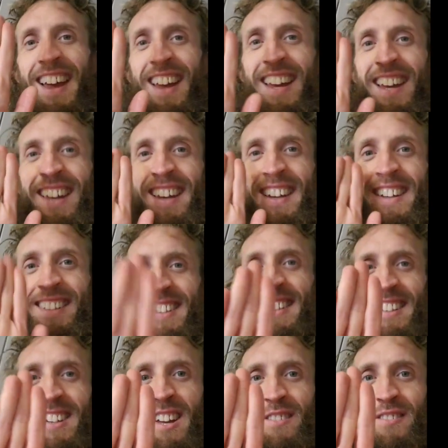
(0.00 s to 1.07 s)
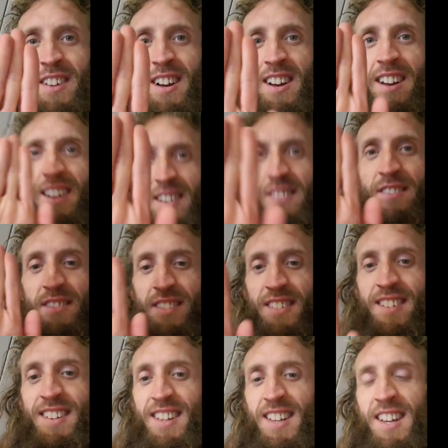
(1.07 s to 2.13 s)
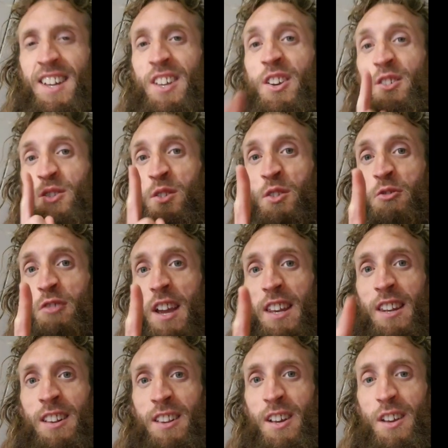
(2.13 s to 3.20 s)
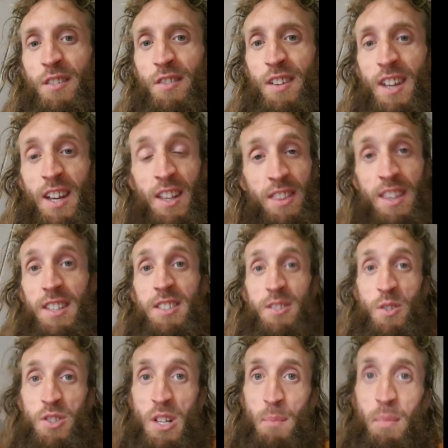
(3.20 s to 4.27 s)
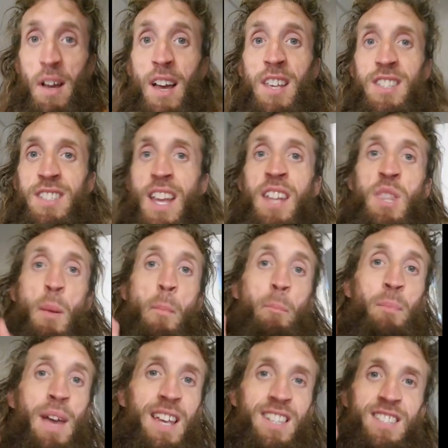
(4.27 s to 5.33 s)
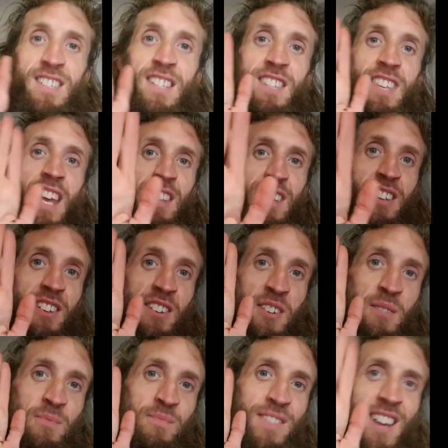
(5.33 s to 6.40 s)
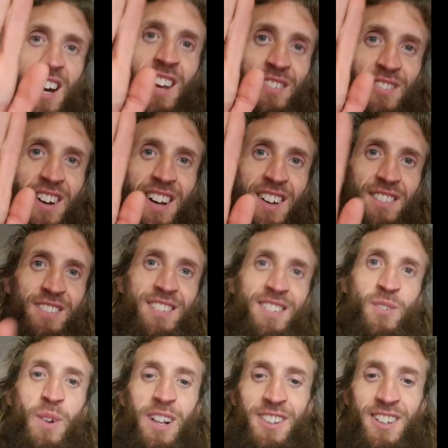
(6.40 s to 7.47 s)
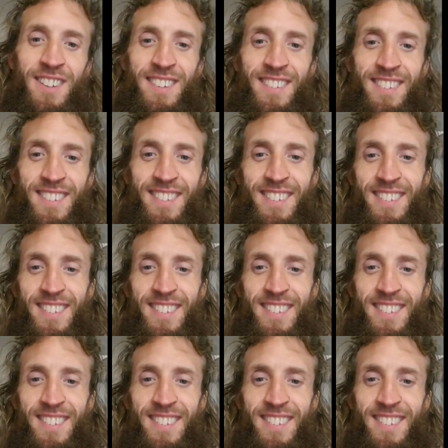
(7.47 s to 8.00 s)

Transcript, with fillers: High five. You're doing great in life. This too shall pass and the best is yet to come. High five. Well done.